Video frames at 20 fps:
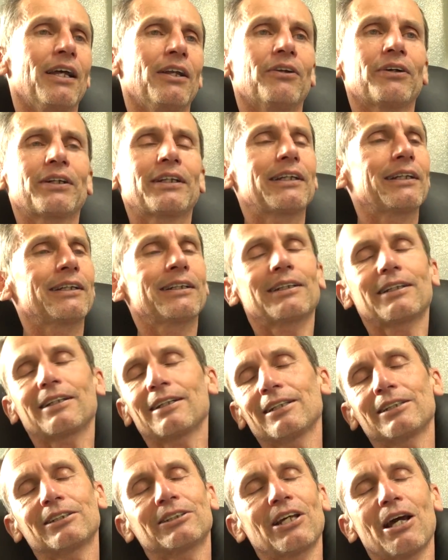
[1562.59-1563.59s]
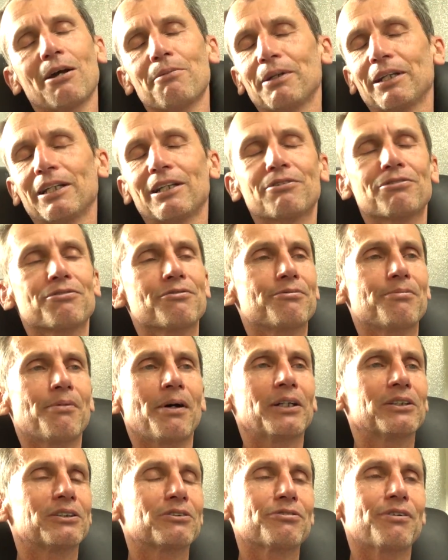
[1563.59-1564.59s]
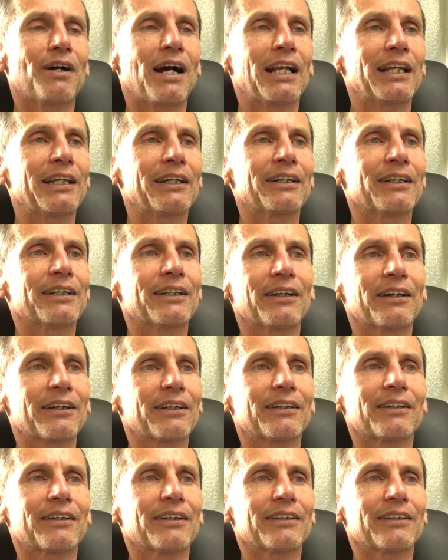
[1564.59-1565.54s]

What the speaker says: Look, there's so many different modes of failure. I